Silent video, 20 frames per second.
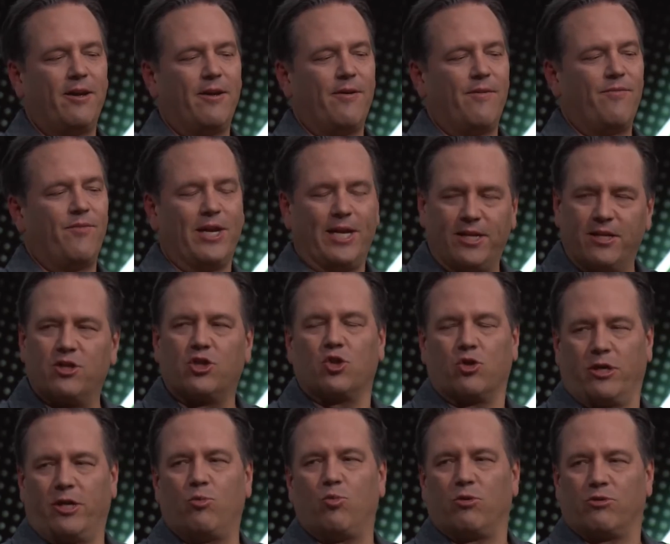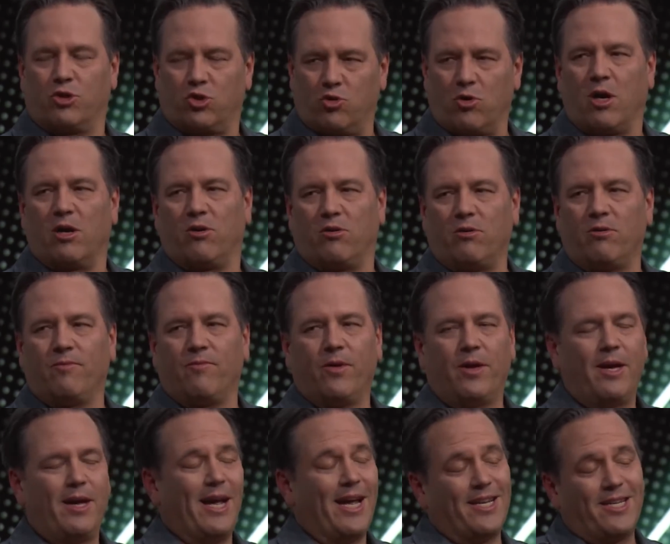We are not
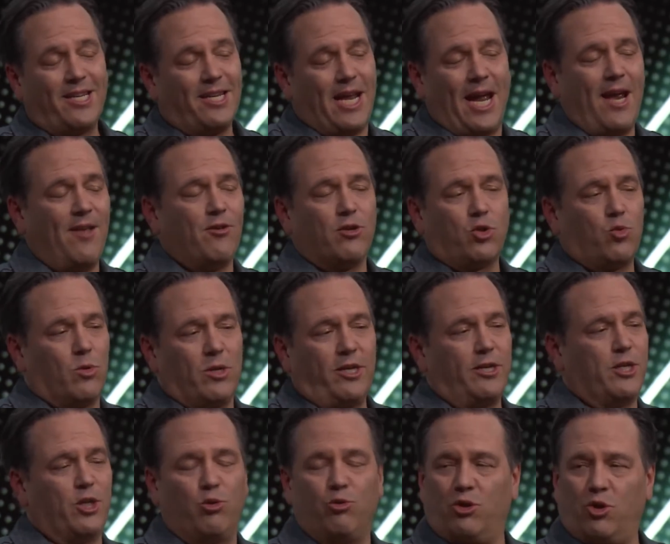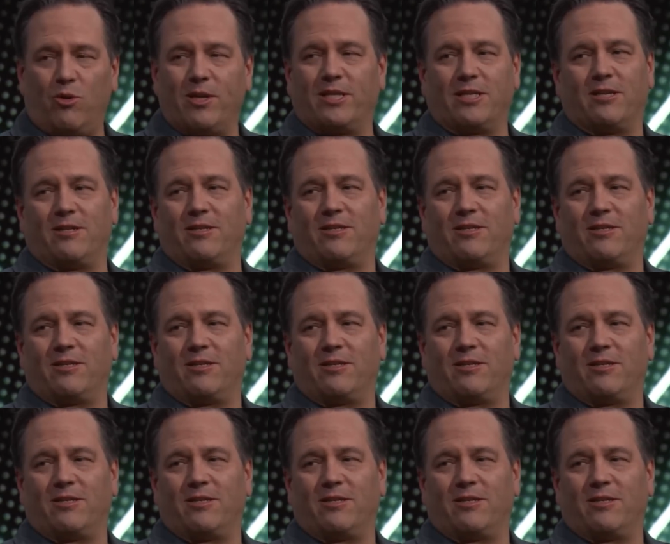the ones who dictate